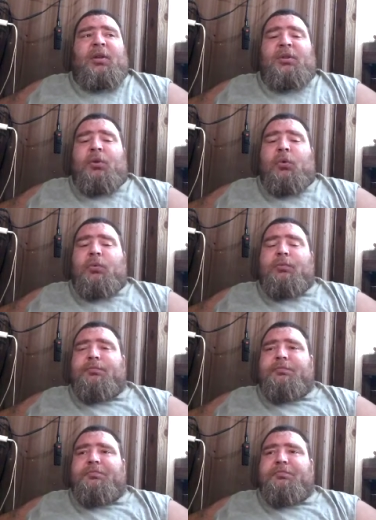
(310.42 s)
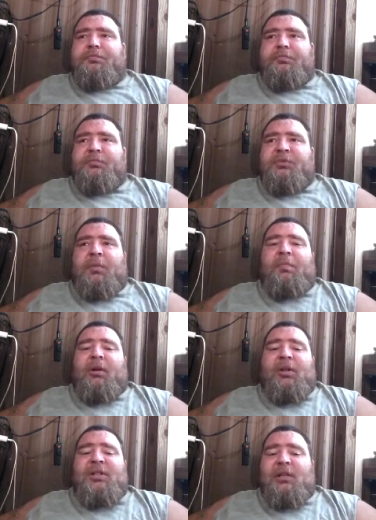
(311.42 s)
You can
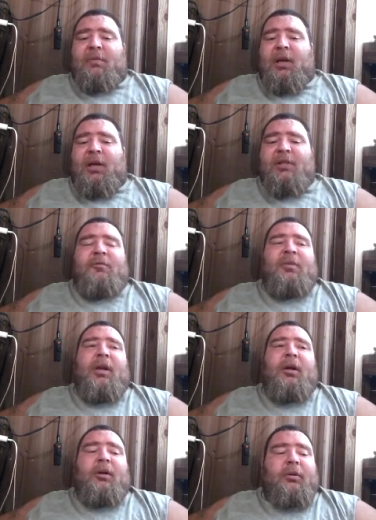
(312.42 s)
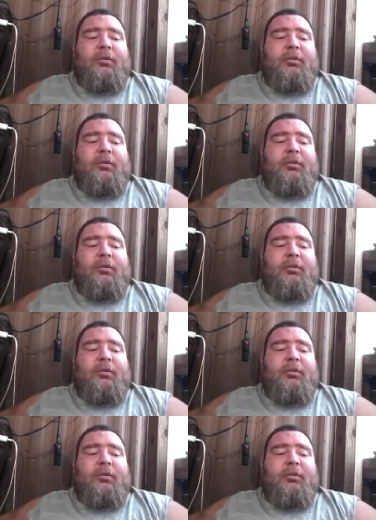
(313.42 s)
barely see my house from the air.